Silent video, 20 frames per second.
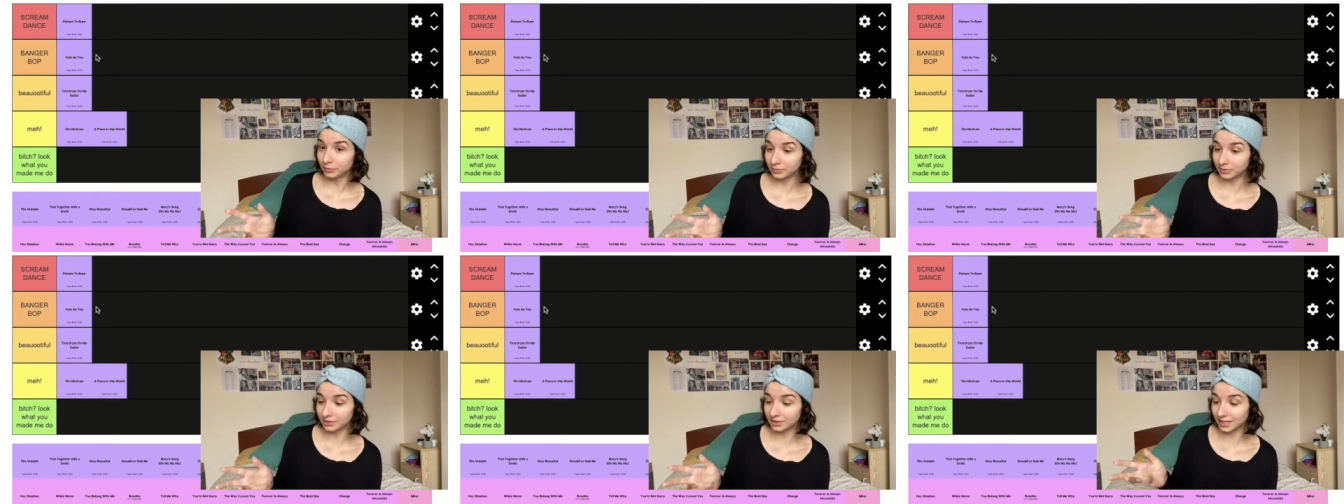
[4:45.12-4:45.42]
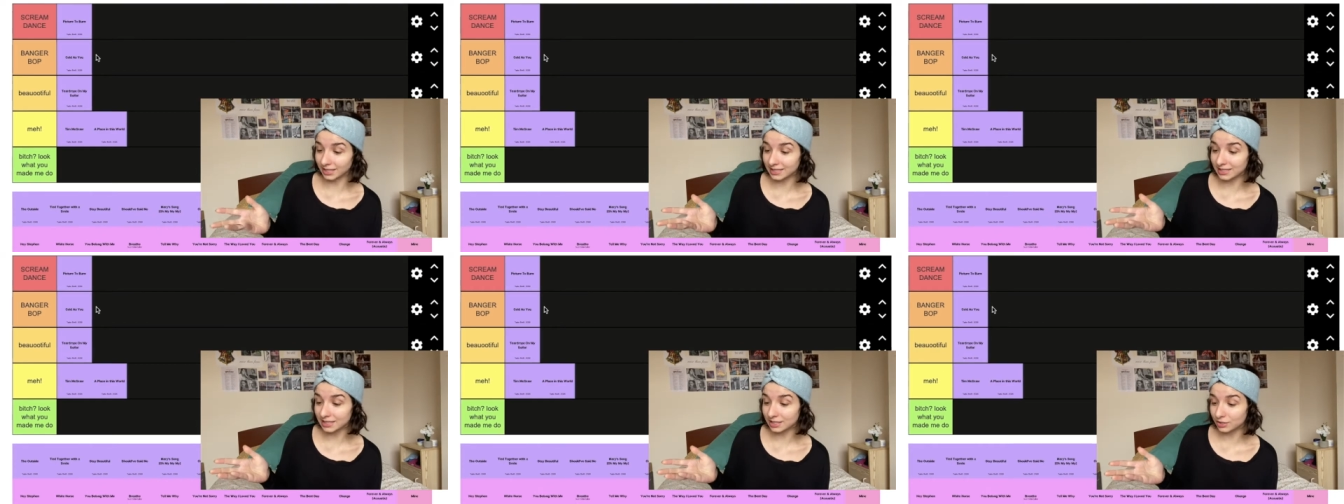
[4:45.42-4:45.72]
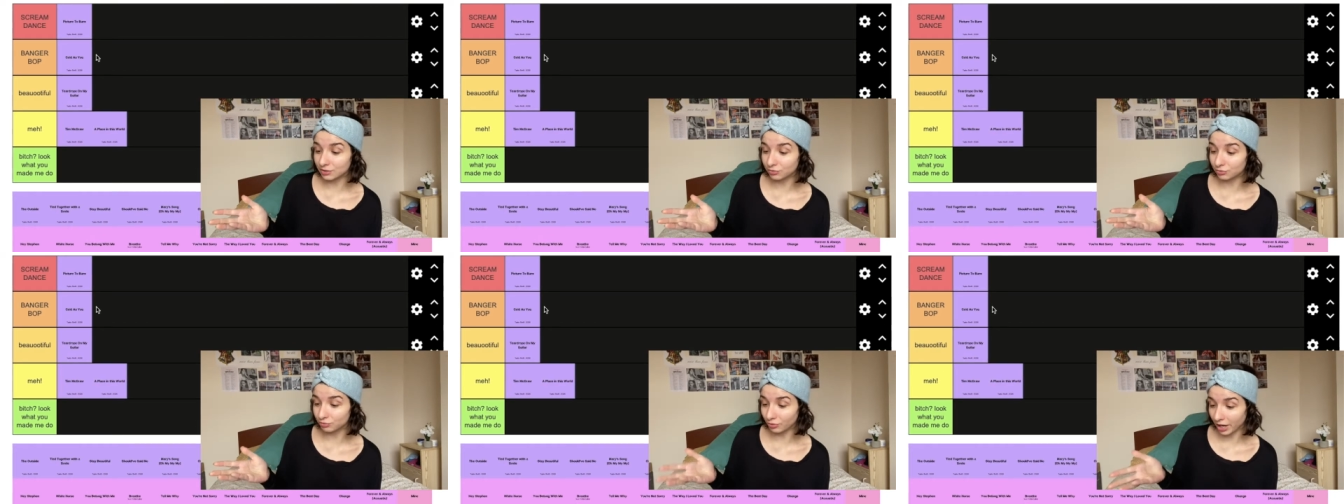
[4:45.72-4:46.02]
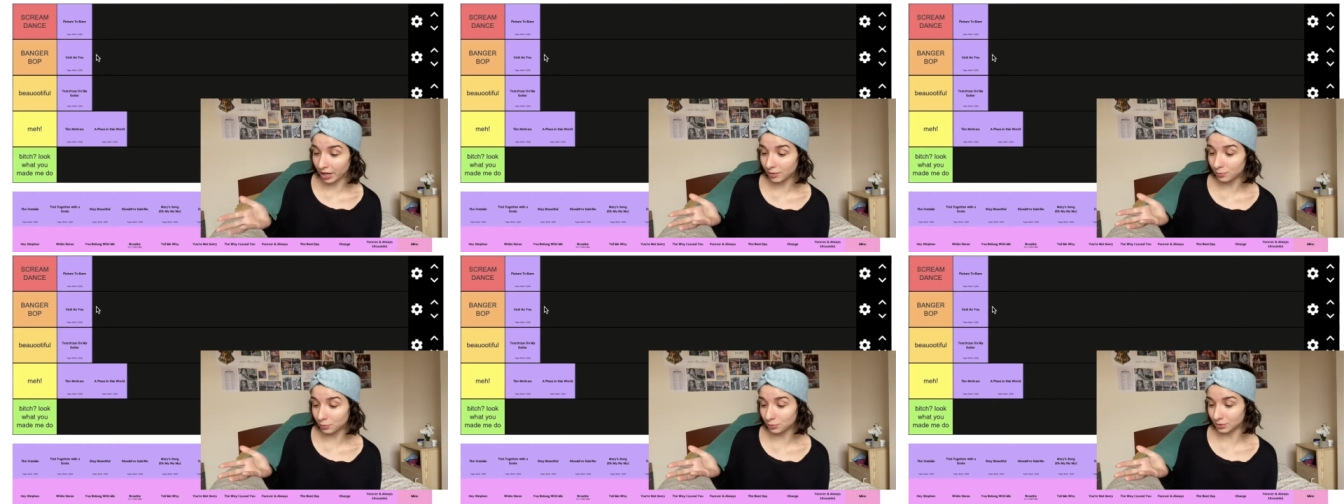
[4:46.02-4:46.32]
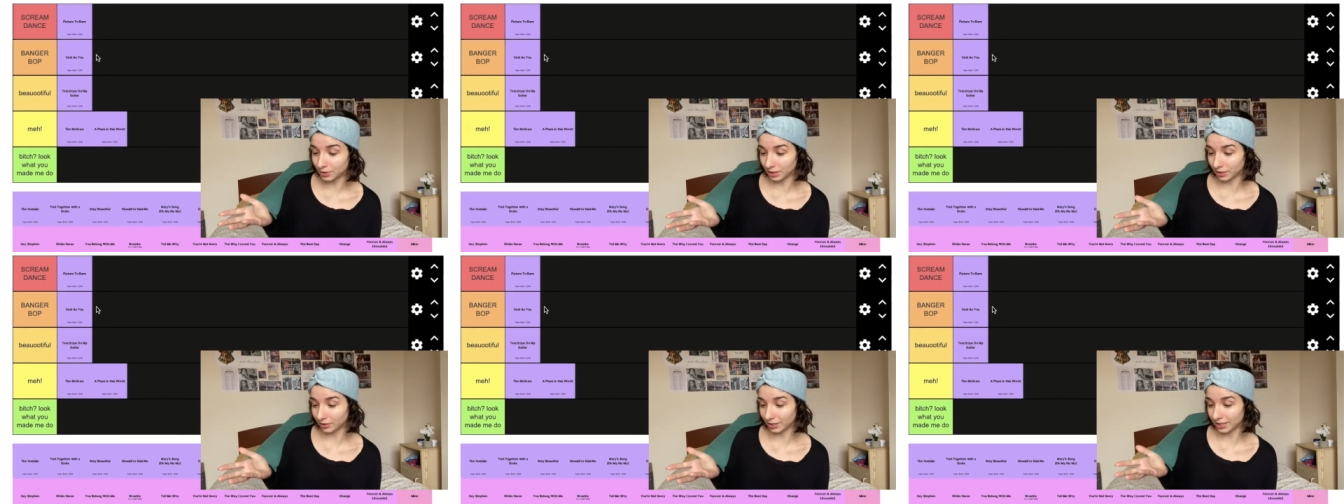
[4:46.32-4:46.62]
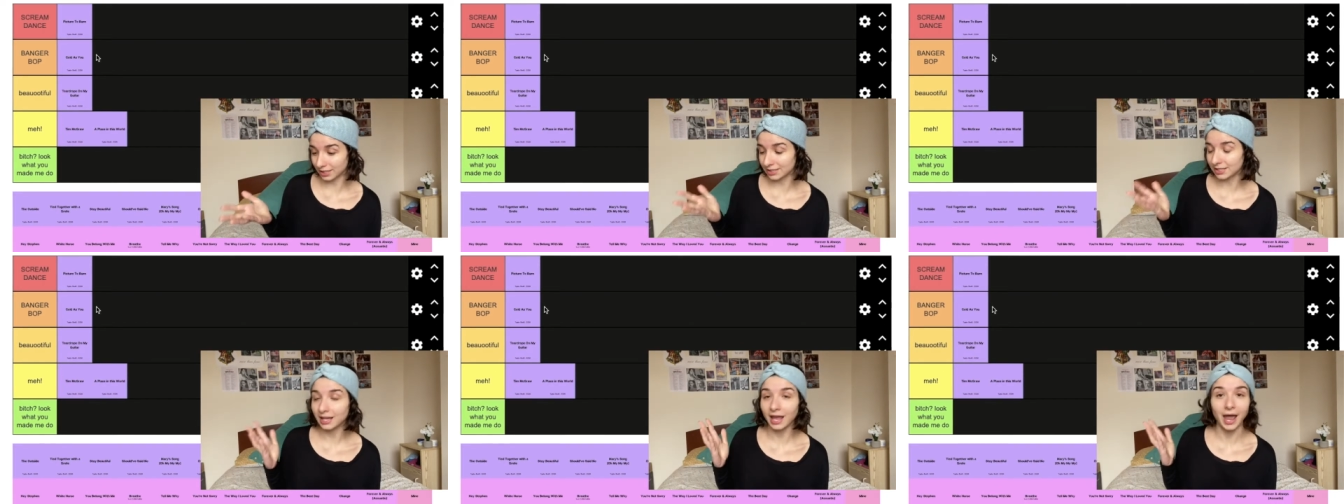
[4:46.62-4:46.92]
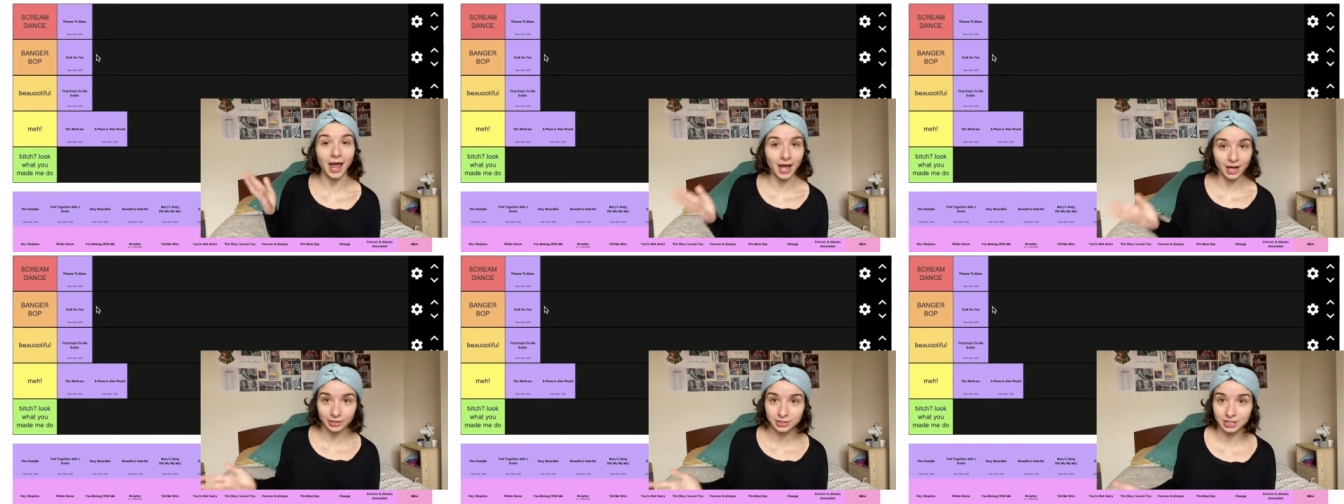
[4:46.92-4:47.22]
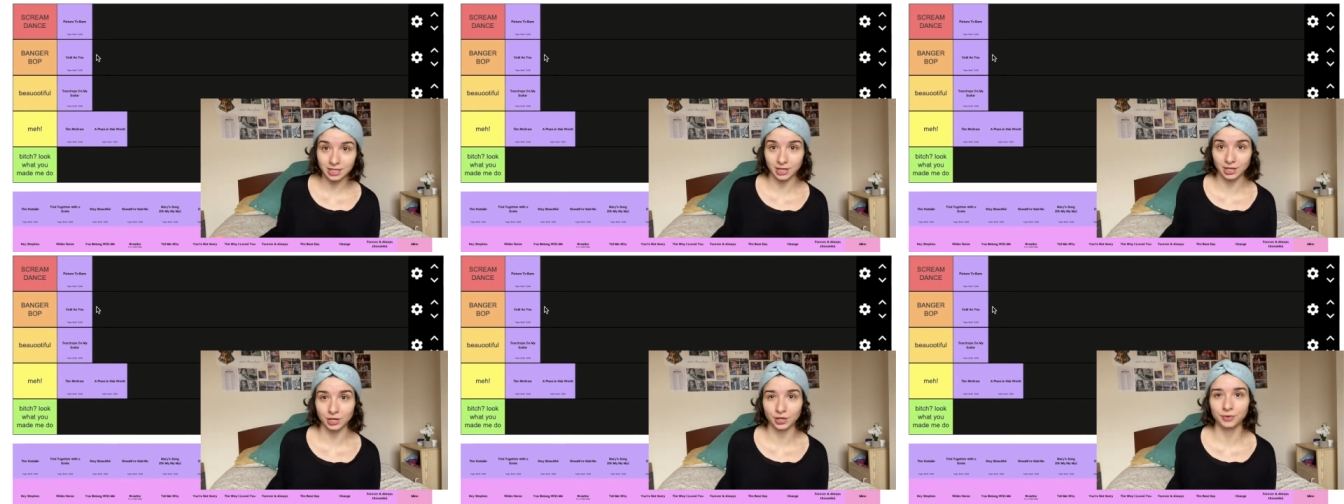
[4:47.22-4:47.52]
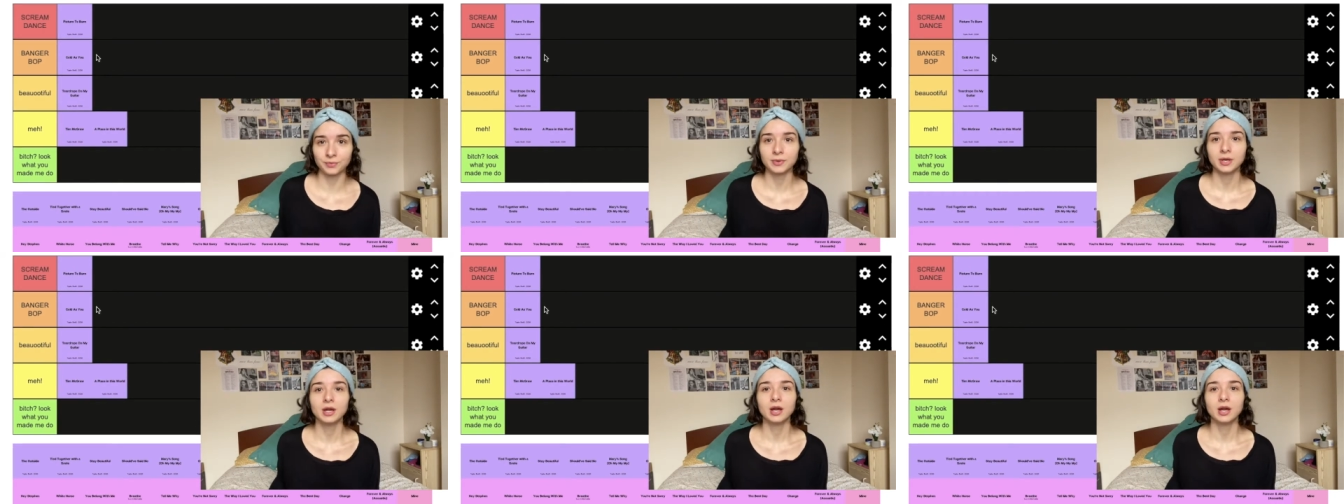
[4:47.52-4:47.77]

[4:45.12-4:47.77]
That's incredible lyrics. How dare you?